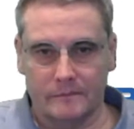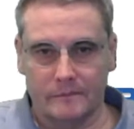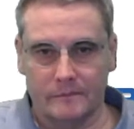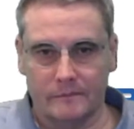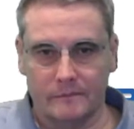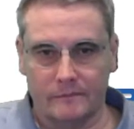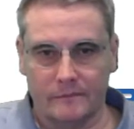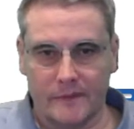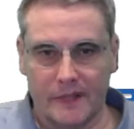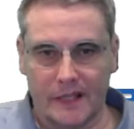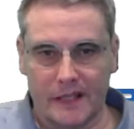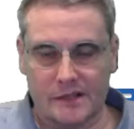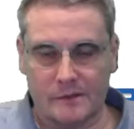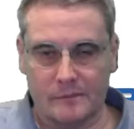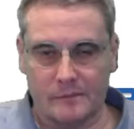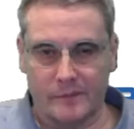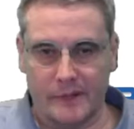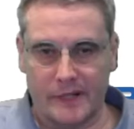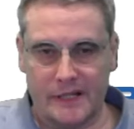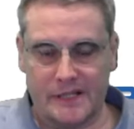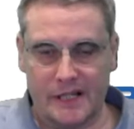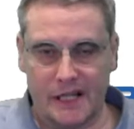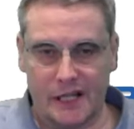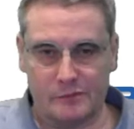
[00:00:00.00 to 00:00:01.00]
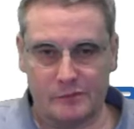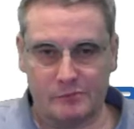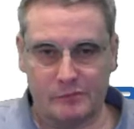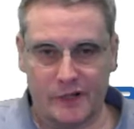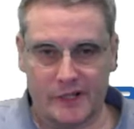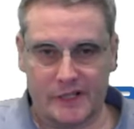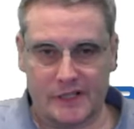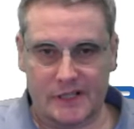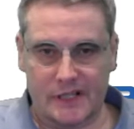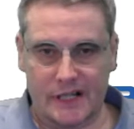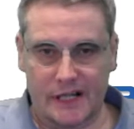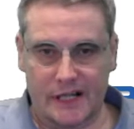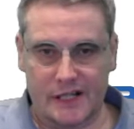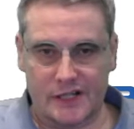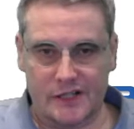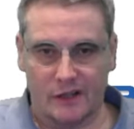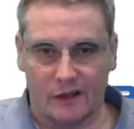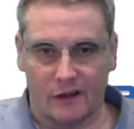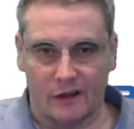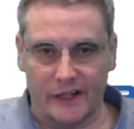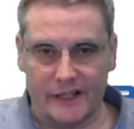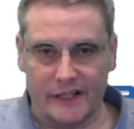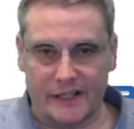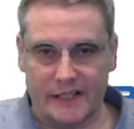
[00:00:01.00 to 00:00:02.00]
There's a BCS presentation
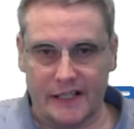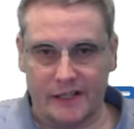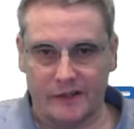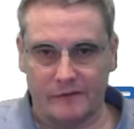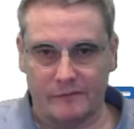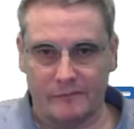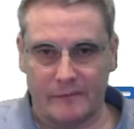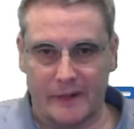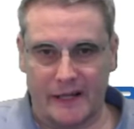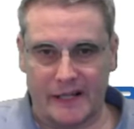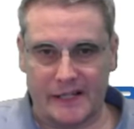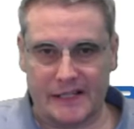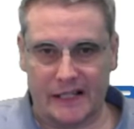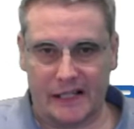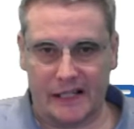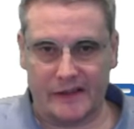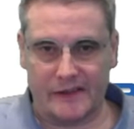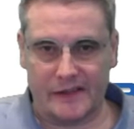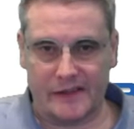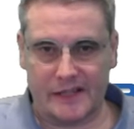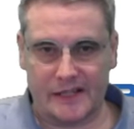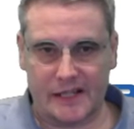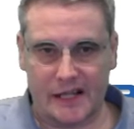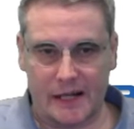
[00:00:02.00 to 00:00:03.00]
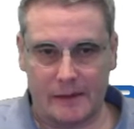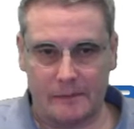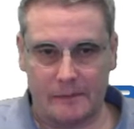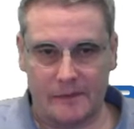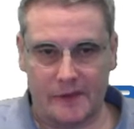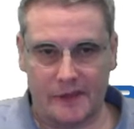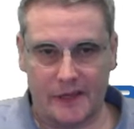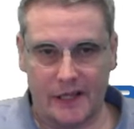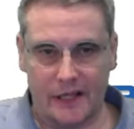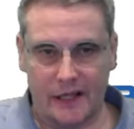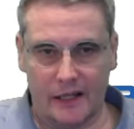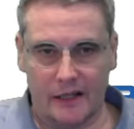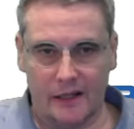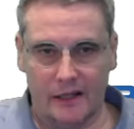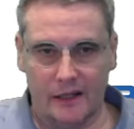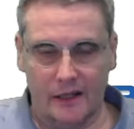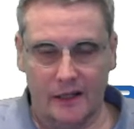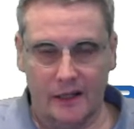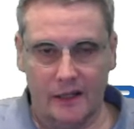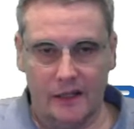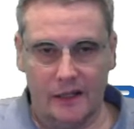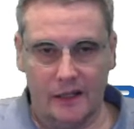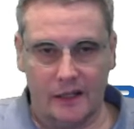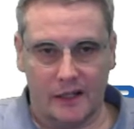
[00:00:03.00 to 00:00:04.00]
that I did of basically the same thing.
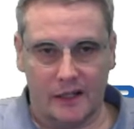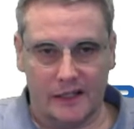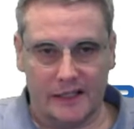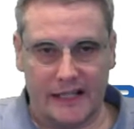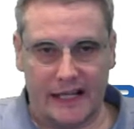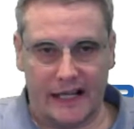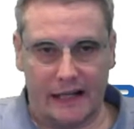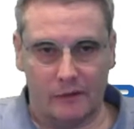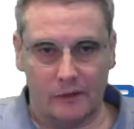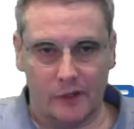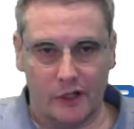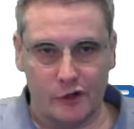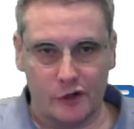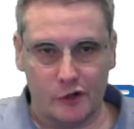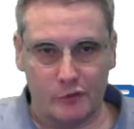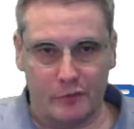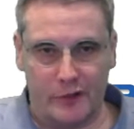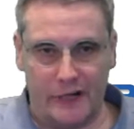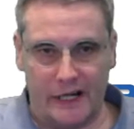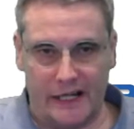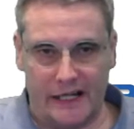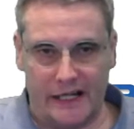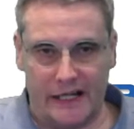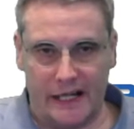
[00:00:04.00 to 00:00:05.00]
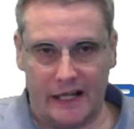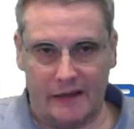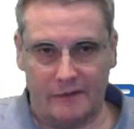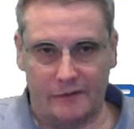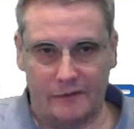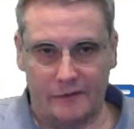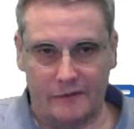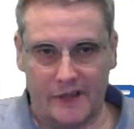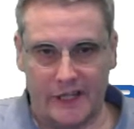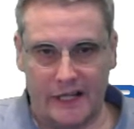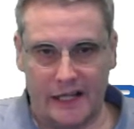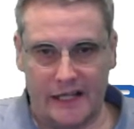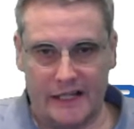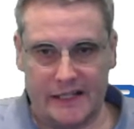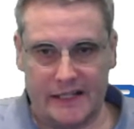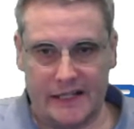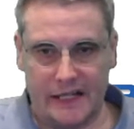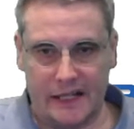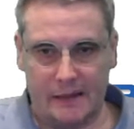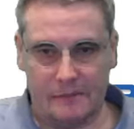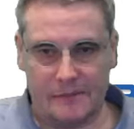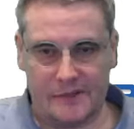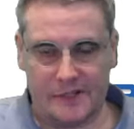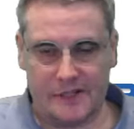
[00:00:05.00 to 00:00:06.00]
You can download a PDF of the
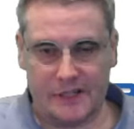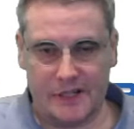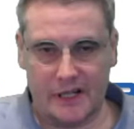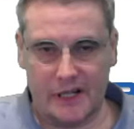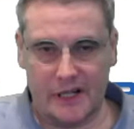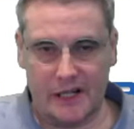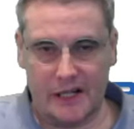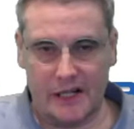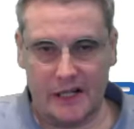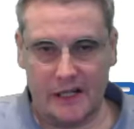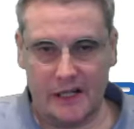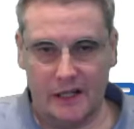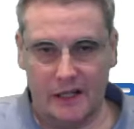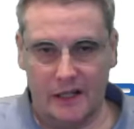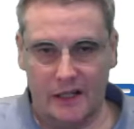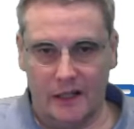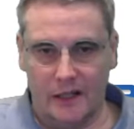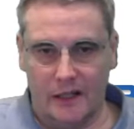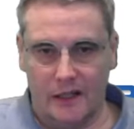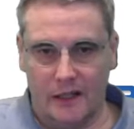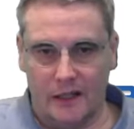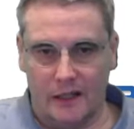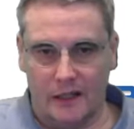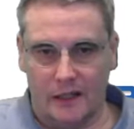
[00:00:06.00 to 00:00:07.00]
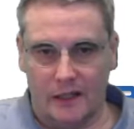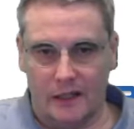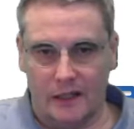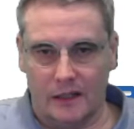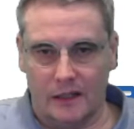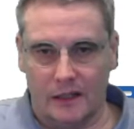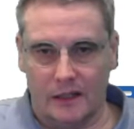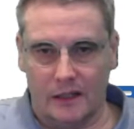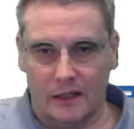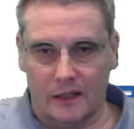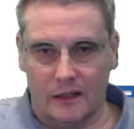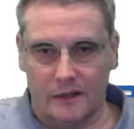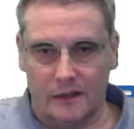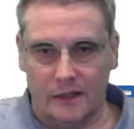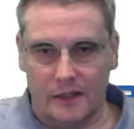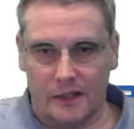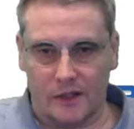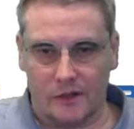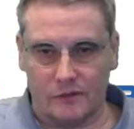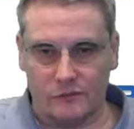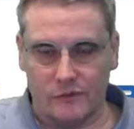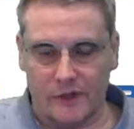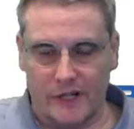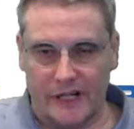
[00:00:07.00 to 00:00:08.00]
ETMC. You
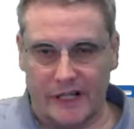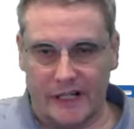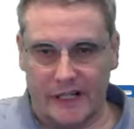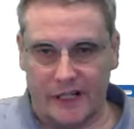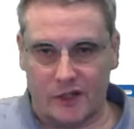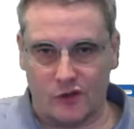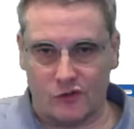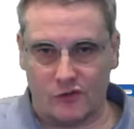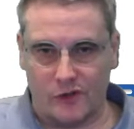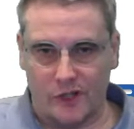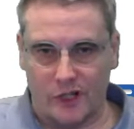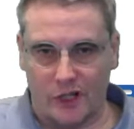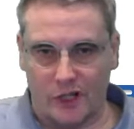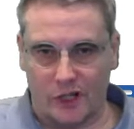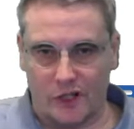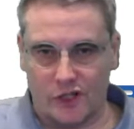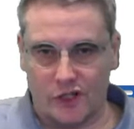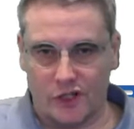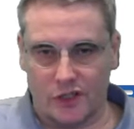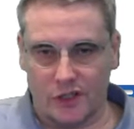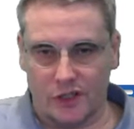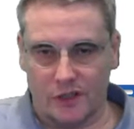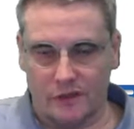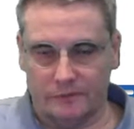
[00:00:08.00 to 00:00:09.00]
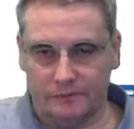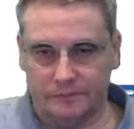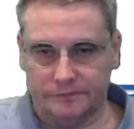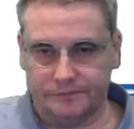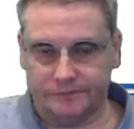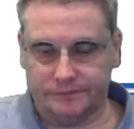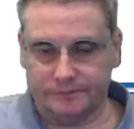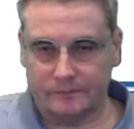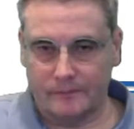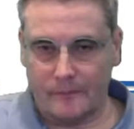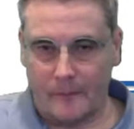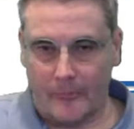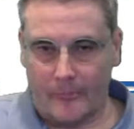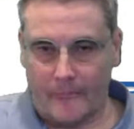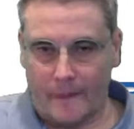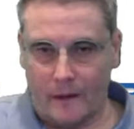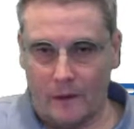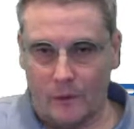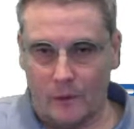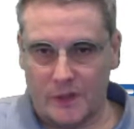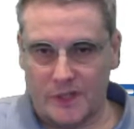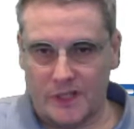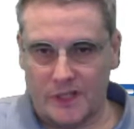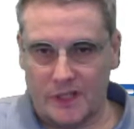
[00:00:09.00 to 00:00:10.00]
can read an introduction,
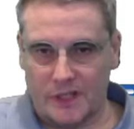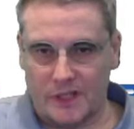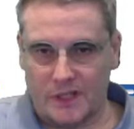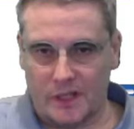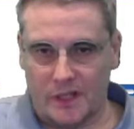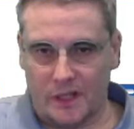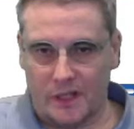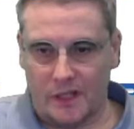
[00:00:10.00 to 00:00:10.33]
which is a